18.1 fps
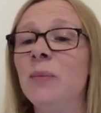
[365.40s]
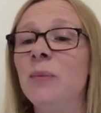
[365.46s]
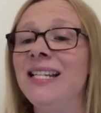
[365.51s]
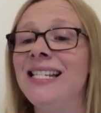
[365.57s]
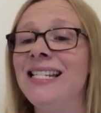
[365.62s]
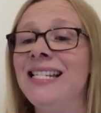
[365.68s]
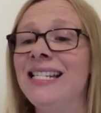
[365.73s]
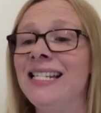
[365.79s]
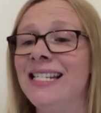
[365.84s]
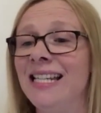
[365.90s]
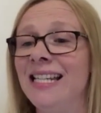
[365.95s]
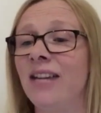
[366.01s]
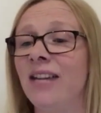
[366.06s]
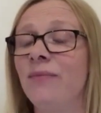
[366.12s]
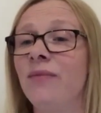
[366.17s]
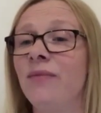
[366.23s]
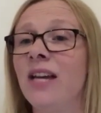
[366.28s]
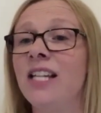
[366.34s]
place to sit,
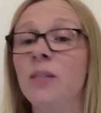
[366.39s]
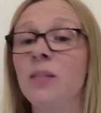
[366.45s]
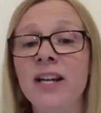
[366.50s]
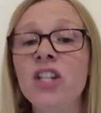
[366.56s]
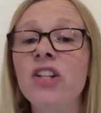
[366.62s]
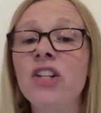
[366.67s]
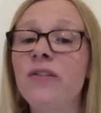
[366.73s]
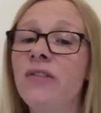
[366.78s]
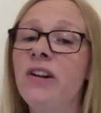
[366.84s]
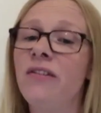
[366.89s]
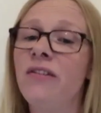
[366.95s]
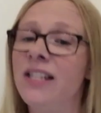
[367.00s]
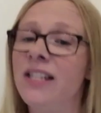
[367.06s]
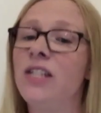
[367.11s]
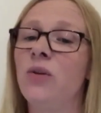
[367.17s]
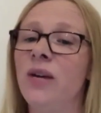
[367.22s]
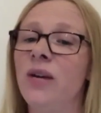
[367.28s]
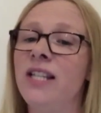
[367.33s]
especially for a
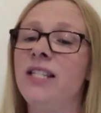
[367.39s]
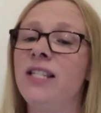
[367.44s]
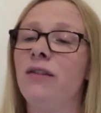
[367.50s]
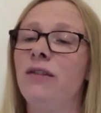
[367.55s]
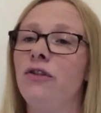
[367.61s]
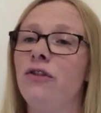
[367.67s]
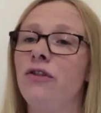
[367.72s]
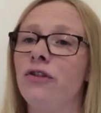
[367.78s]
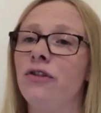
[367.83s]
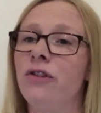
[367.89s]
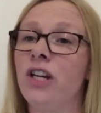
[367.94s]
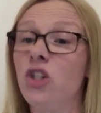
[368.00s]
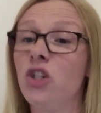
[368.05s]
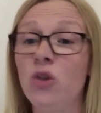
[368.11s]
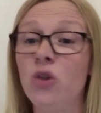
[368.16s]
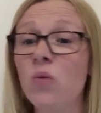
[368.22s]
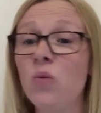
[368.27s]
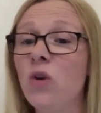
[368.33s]
video interview, as
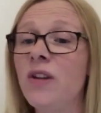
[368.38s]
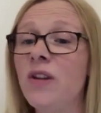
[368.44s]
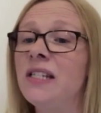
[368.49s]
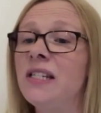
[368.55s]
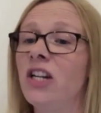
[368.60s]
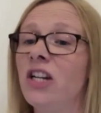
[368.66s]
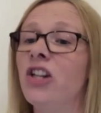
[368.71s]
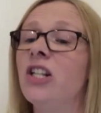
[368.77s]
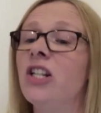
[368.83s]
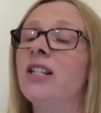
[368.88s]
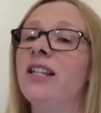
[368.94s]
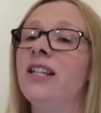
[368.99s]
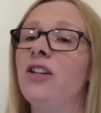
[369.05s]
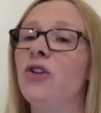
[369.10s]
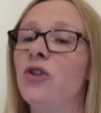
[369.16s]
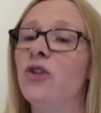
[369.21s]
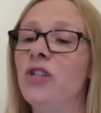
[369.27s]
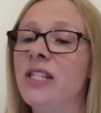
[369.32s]
you don't want the sun
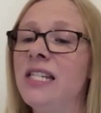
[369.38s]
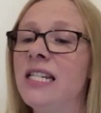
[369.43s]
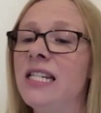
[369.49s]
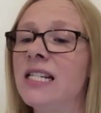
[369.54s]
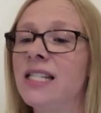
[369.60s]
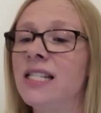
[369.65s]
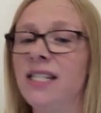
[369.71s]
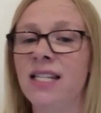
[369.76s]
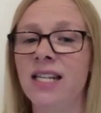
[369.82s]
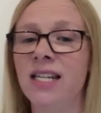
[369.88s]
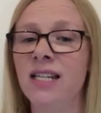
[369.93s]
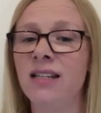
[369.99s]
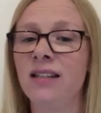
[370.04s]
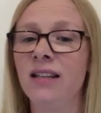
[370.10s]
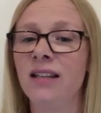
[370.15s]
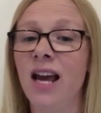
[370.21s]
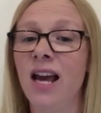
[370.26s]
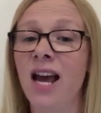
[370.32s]
glaring onto your screen,
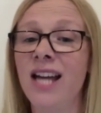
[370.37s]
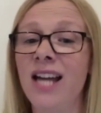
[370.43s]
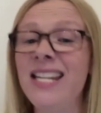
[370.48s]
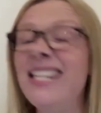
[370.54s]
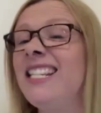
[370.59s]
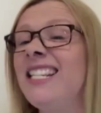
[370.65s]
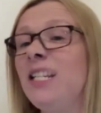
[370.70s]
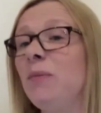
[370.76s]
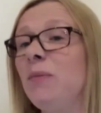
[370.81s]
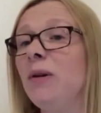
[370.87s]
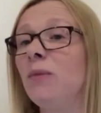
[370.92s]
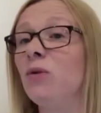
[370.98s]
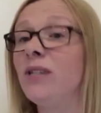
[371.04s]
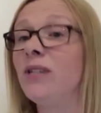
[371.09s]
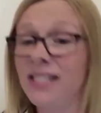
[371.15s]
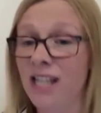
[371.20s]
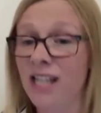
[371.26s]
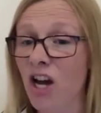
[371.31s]
and you need to be able
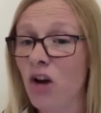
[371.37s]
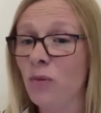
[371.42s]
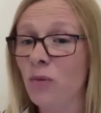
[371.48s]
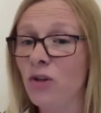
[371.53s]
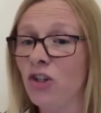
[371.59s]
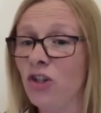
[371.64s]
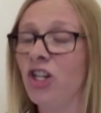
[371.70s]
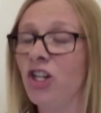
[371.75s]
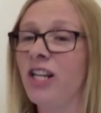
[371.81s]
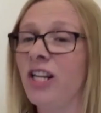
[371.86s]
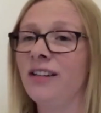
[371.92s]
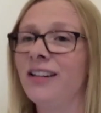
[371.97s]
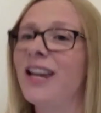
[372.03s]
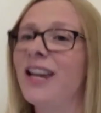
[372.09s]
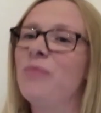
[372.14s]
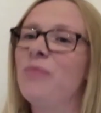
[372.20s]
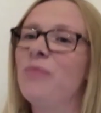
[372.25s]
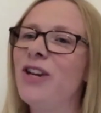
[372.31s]
to sit up straight
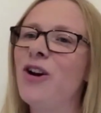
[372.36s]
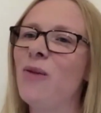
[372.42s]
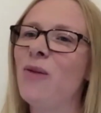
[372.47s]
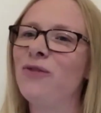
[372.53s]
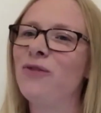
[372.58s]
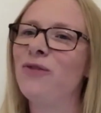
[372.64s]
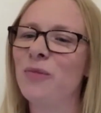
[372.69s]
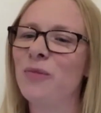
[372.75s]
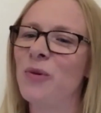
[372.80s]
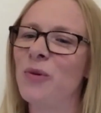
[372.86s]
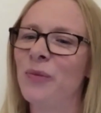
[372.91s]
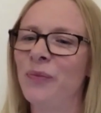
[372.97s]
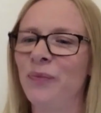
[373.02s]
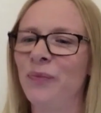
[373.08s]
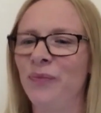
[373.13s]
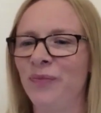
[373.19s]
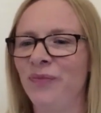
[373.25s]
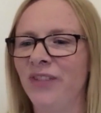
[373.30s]
and be comfortable.
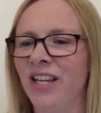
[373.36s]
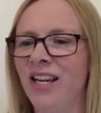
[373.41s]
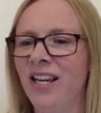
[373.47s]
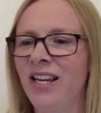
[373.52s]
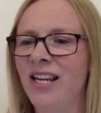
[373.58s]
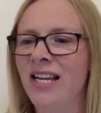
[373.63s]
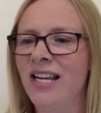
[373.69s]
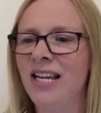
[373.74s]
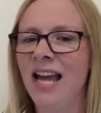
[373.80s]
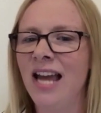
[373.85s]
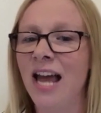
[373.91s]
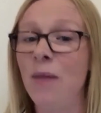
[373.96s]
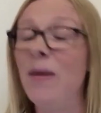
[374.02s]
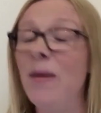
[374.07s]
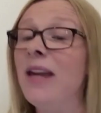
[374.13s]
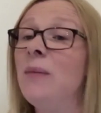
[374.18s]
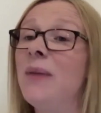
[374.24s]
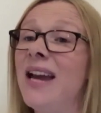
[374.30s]
It
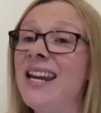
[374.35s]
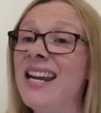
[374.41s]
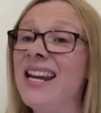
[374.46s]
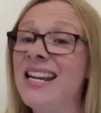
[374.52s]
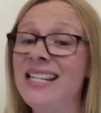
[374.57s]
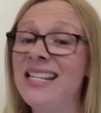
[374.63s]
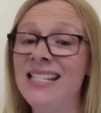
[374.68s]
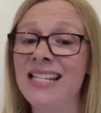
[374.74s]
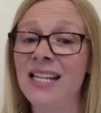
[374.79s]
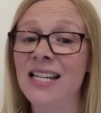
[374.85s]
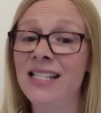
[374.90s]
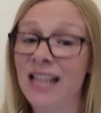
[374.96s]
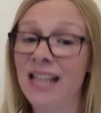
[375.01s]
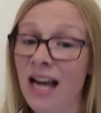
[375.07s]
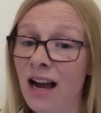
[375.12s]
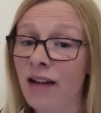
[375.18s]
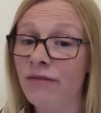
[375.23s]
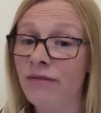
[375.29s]
might be an idea to
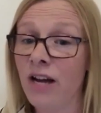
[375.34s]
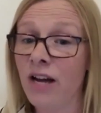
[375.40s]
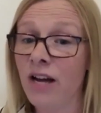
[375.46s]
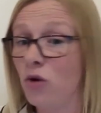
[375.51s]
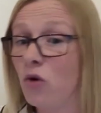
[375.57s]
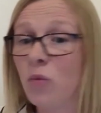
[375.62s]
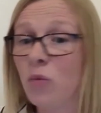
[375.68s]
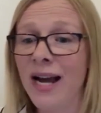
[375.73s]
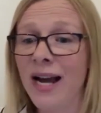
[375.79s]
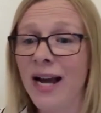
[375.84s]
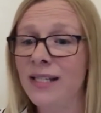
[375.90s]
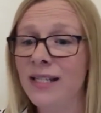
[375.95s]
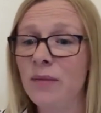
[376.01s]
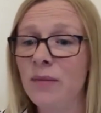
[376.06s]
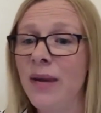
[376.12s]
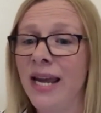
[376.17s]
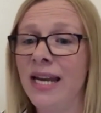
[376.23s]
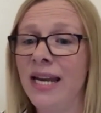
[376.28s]
have a notepad
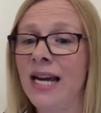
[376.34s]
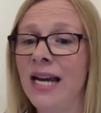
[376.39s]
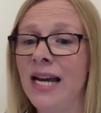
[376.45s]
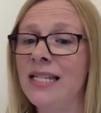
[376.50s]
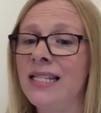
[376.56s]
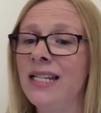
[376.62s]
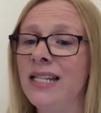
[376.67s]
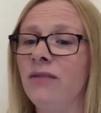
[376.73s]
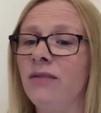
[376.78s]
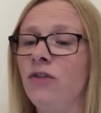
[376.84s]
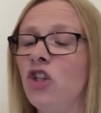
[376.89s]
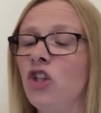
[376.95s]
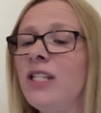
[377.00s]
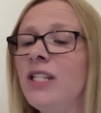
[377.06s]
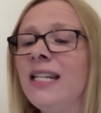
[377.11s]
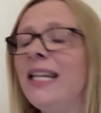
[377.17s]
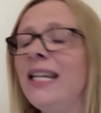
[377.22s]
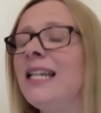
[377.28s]
and pen handy,
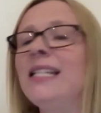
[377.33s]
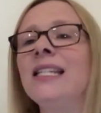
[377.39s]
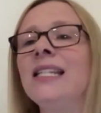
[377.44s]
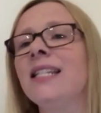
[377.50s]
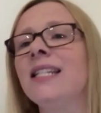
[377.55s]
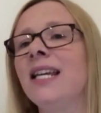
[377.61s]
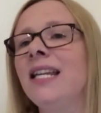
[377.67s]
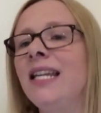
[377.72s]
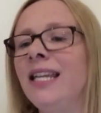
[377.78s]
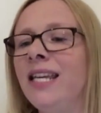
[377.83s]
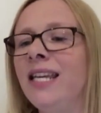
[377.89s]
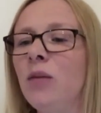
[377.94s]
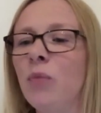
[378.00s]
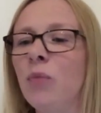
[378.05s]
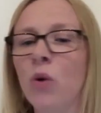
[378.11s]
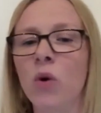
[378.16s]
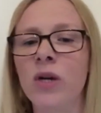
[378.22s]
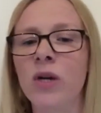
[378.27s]
just in case there's any
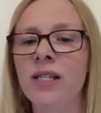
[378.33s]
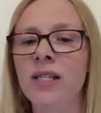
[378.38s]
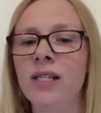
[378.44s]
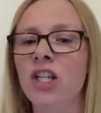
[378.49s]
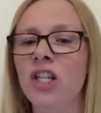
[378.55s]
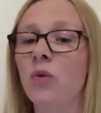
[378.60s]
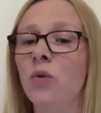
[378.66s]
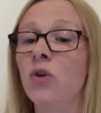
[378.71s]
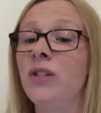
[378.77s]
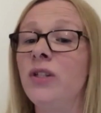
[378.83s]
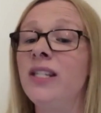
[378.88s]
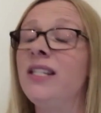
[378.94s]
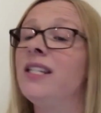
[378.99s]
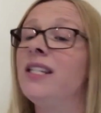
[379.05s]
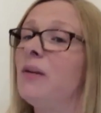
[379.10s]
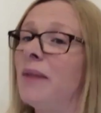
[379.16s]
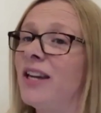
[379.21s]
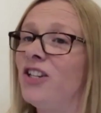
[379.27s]
key points that you wanted
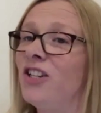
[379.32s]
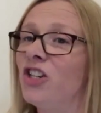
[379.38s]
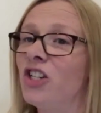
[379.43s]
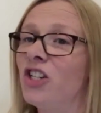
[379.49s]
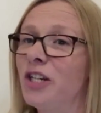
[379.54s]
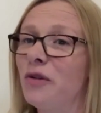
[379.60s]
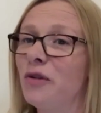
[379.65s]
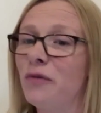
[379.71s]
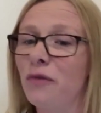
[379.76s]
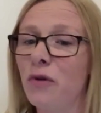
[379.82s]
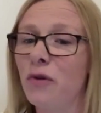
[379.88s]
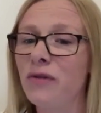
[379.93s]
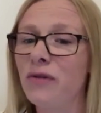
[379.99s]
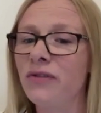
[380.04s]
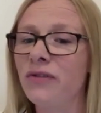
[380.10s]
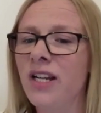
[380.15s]
to remind yourself of.